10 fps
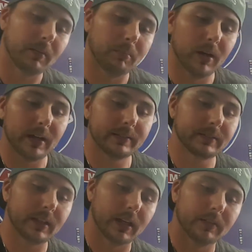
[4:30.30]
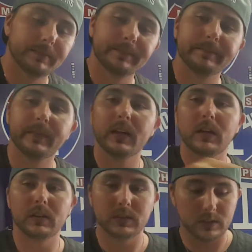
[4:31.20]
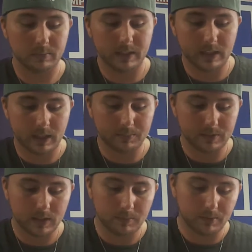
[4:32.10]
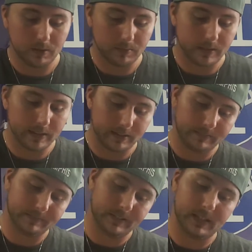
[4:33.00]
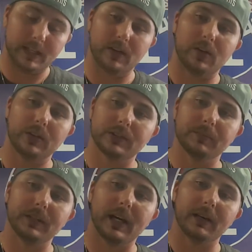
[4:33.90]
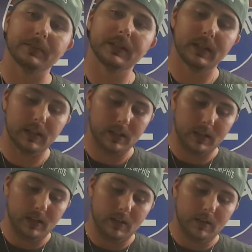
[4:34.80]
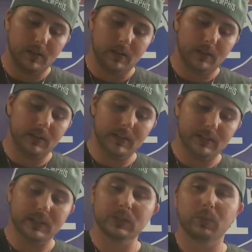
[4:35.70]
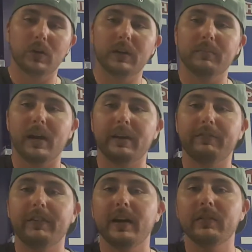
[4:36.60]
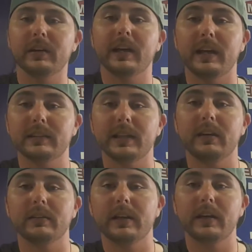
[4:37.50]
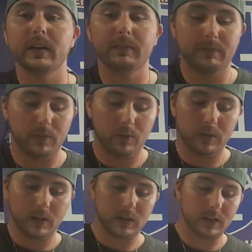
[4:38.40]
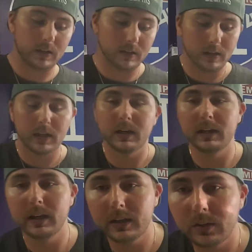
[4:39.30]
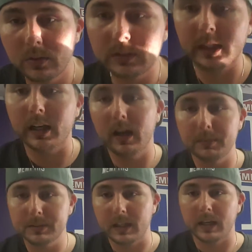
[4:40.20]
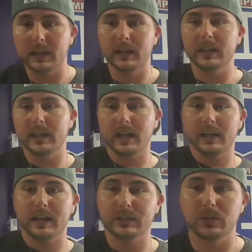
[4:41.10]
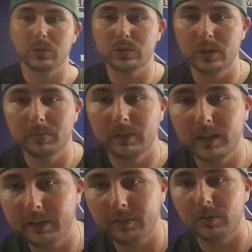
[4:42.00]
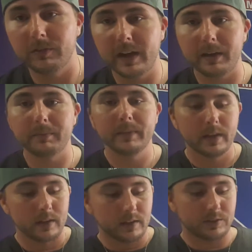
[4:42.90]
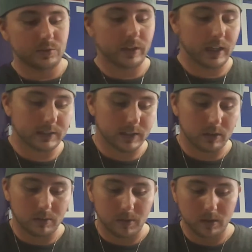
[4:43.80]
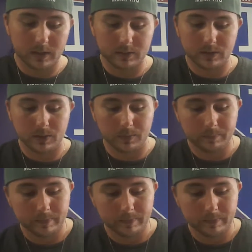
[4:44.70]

But, you know, so many names to keep up with, kind of hard sometimes. This is one of my favorite tanks out there for nickel setups and getting that nice, cool, super flavorful vape that you guys know I'm all into.